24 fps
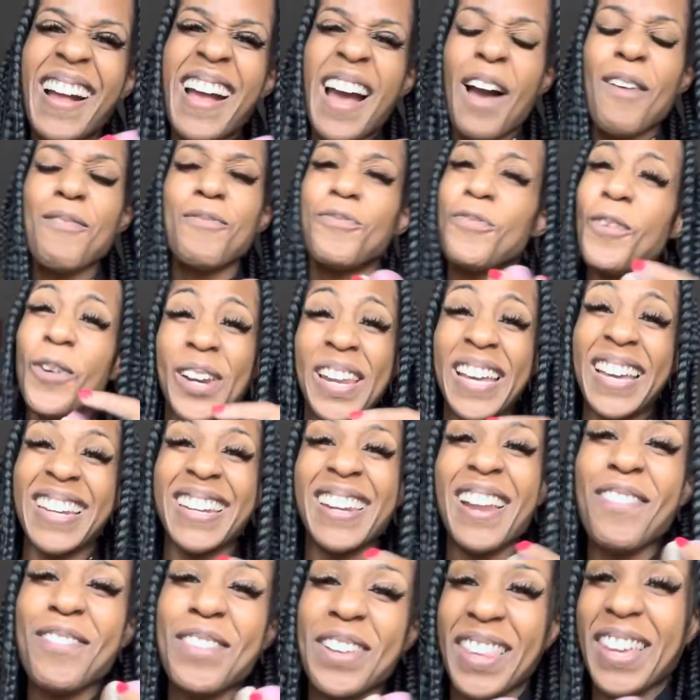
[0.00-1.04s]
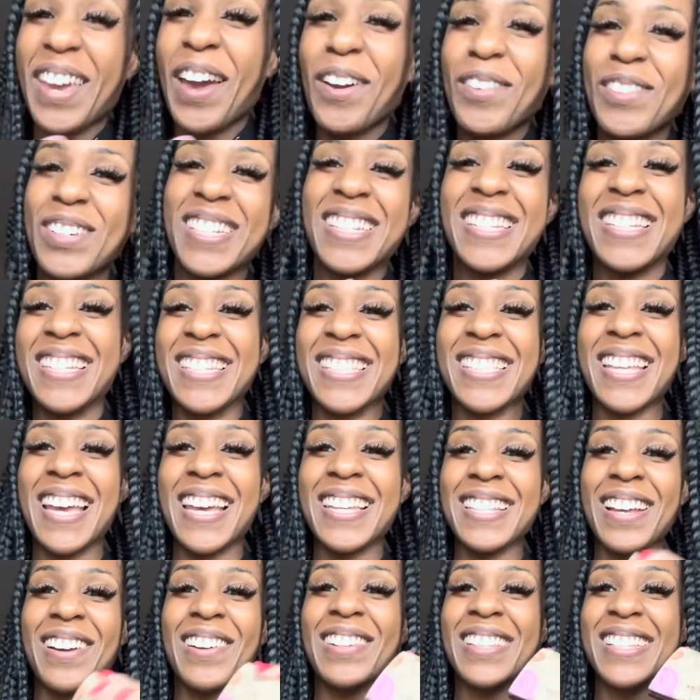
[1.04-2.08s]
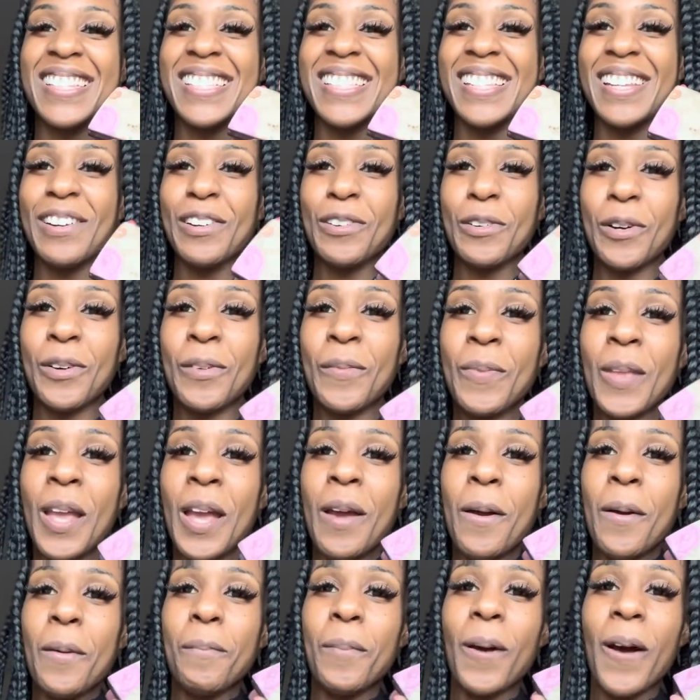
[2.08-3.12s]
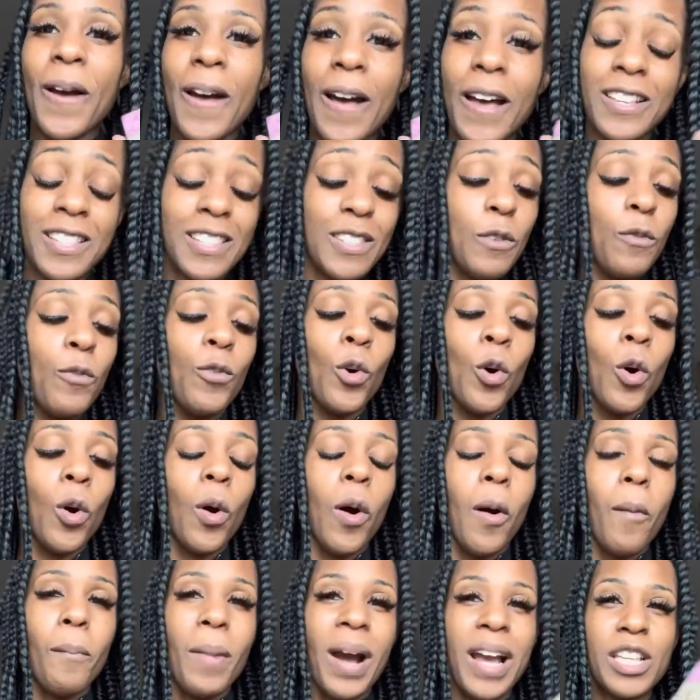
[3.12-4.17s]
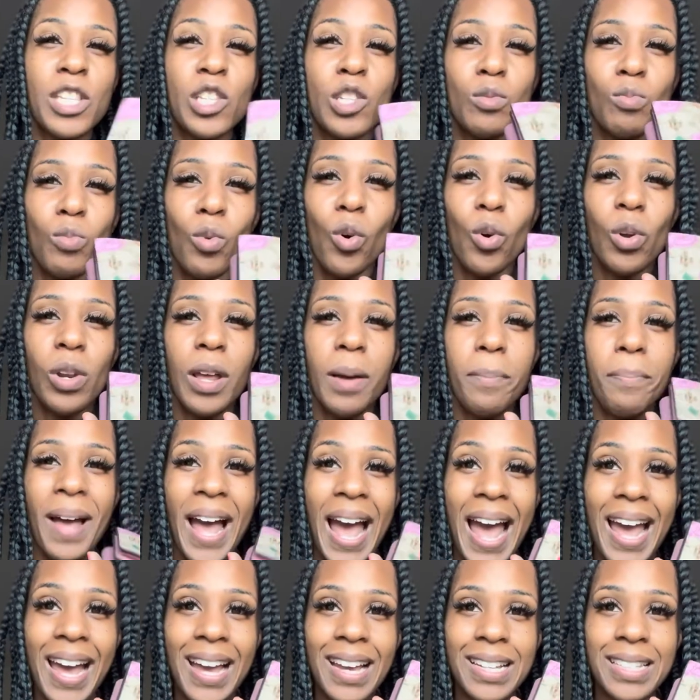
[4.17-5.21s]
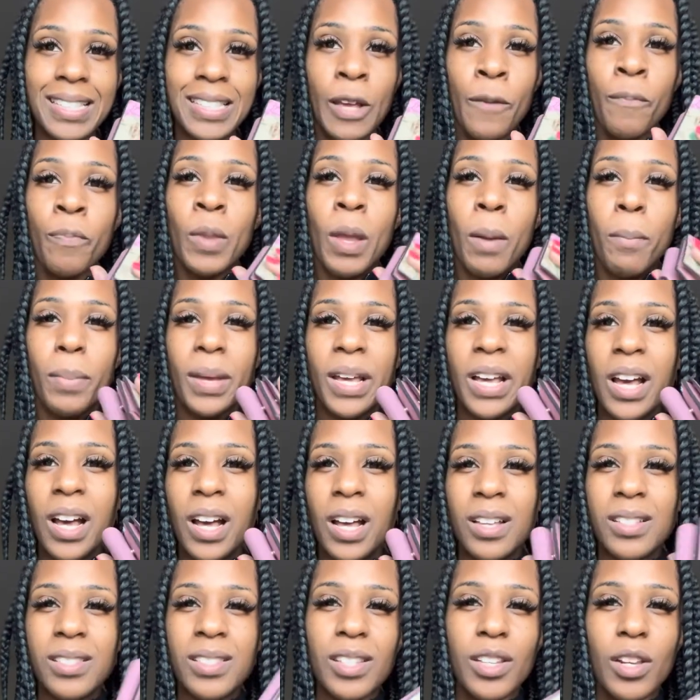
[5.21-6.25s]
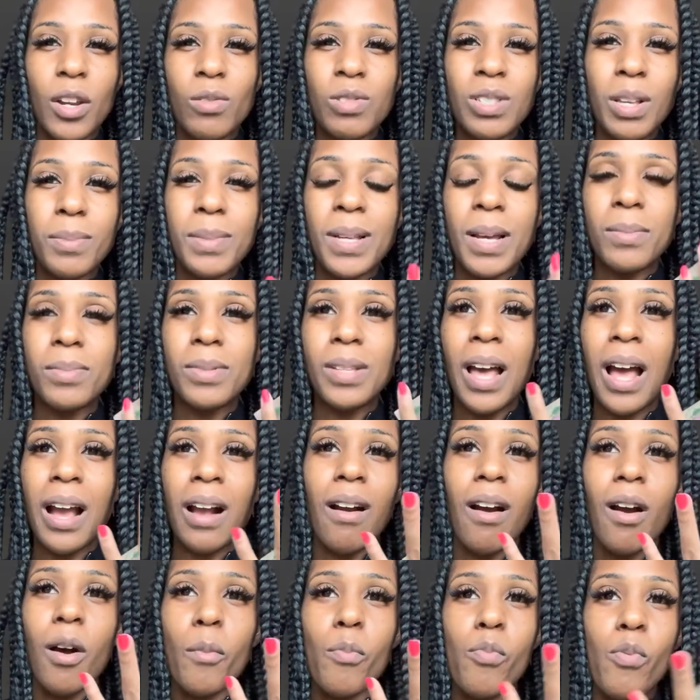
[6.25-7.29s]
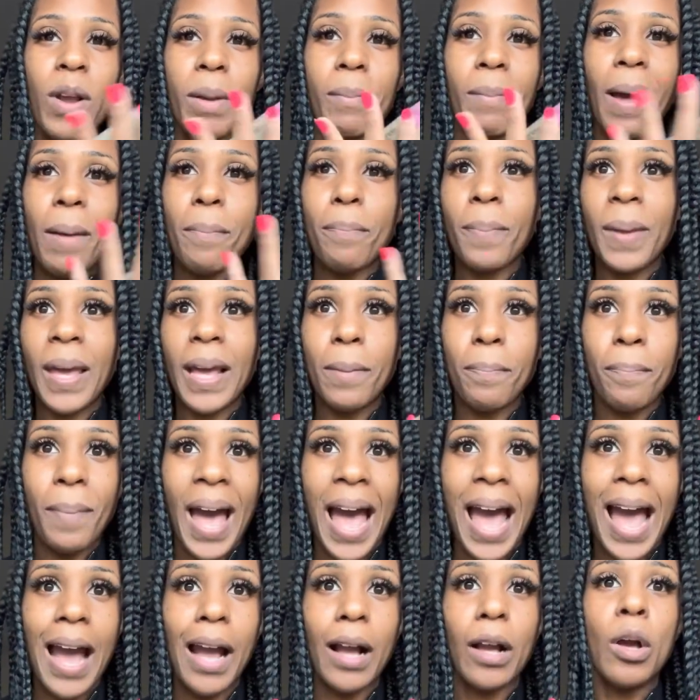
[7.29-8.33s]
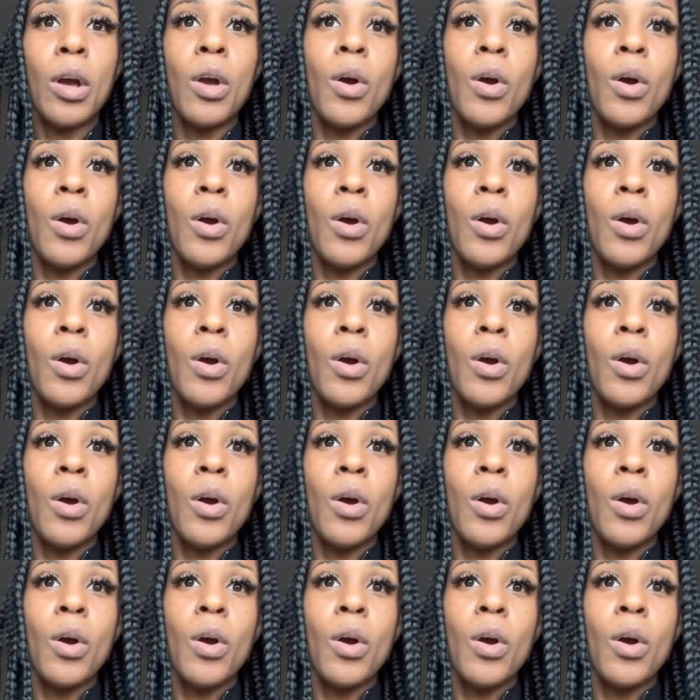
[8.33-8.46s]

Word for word: I'm falling in love with Coach these days. I got this little purse for my smaller bags because, you know, sometimes I can't bring my big bag